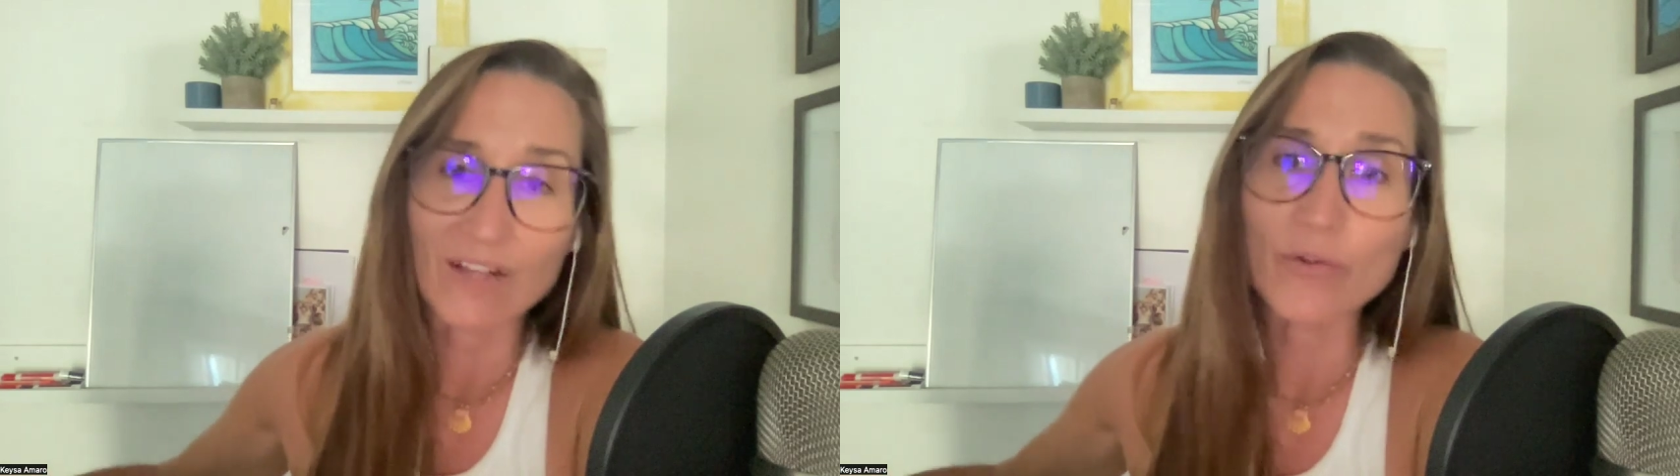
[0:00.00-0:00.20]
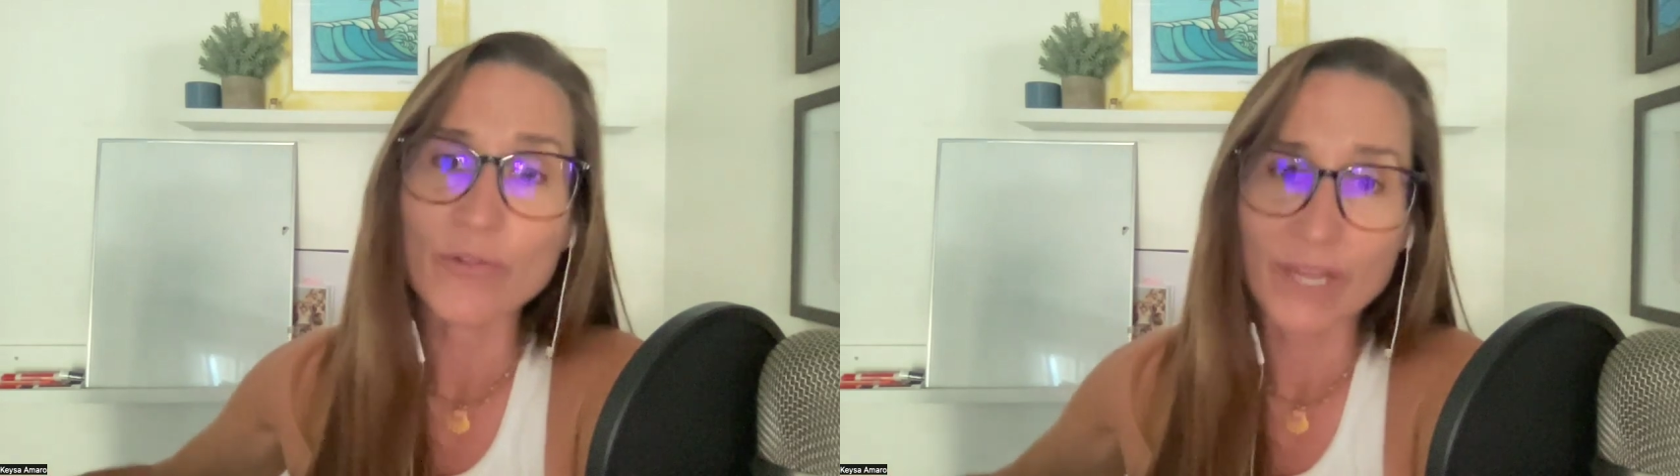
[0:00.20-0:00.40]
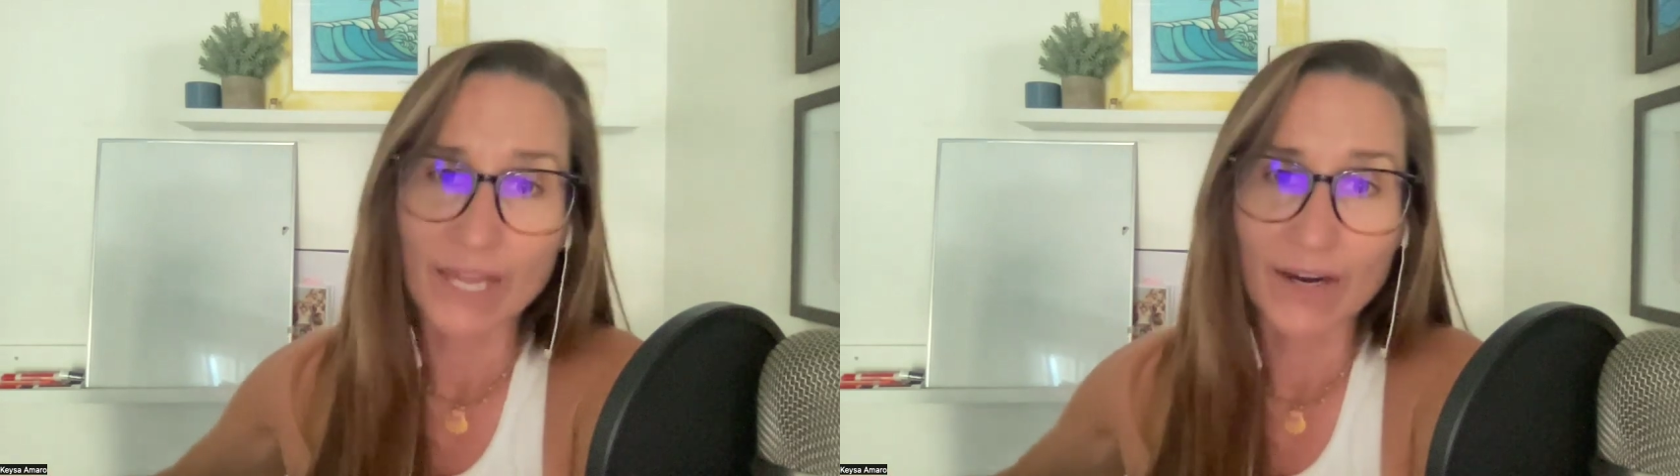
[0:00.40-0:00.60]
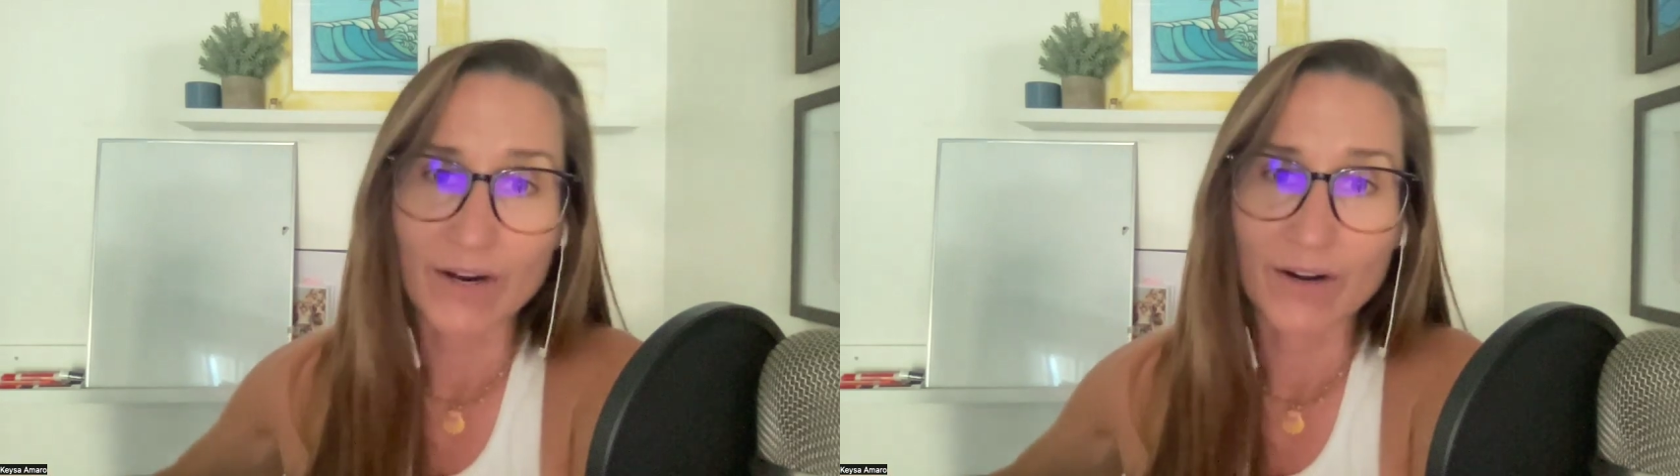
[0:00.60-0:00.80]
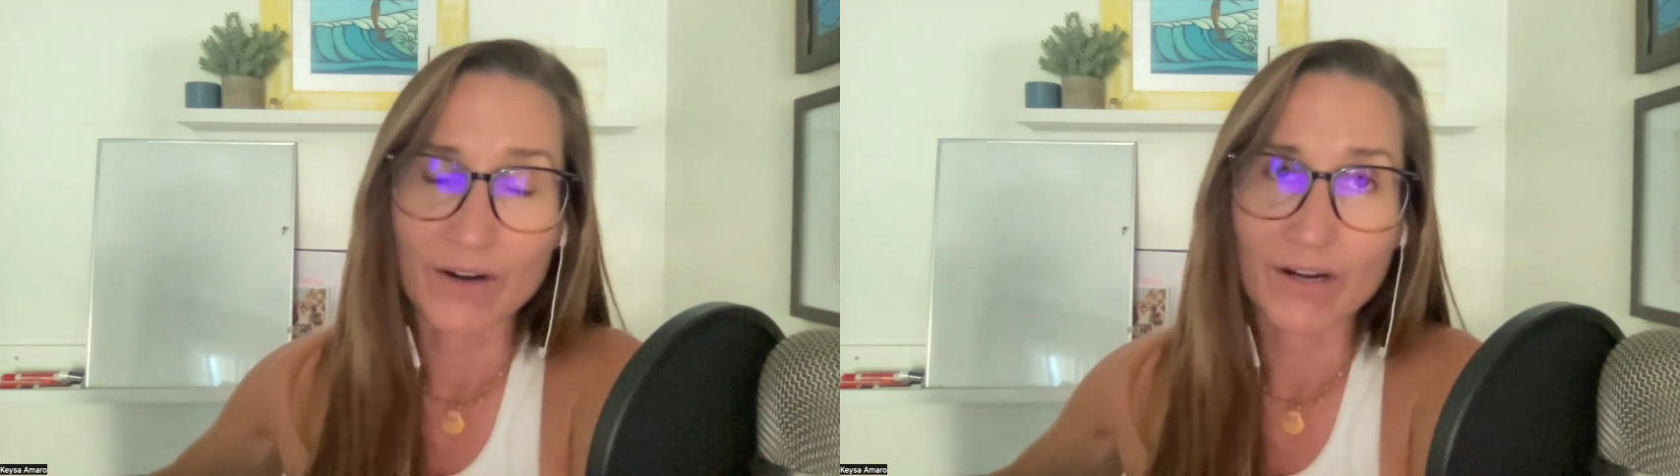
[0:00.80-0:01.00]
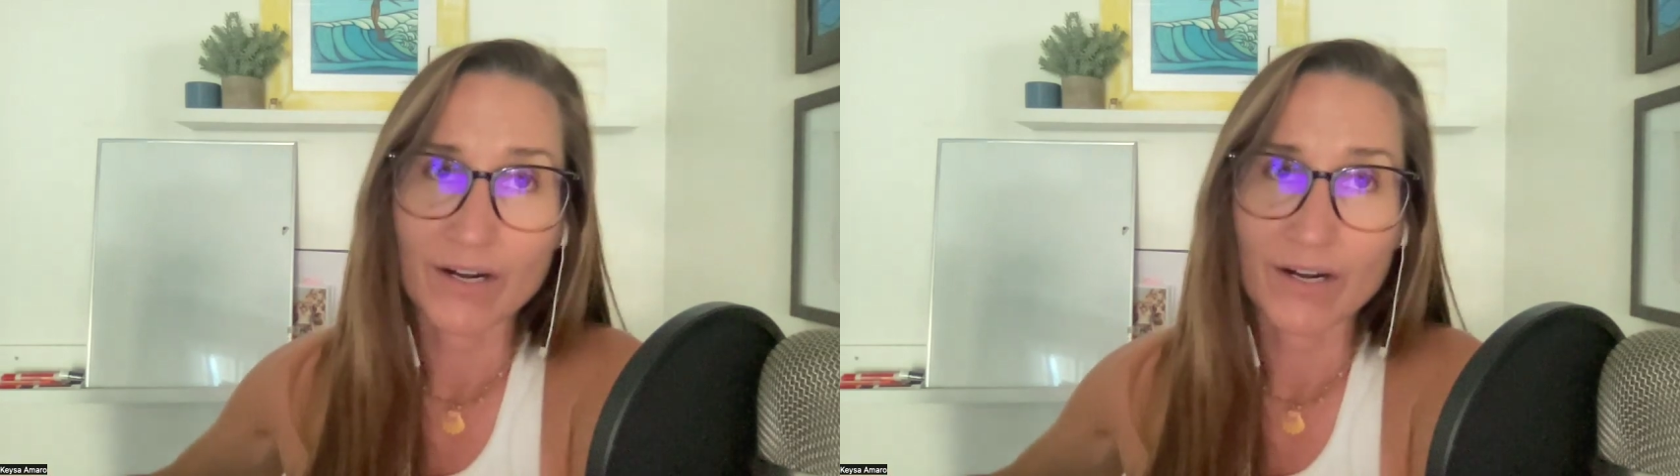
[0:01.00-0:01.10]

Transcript: health care,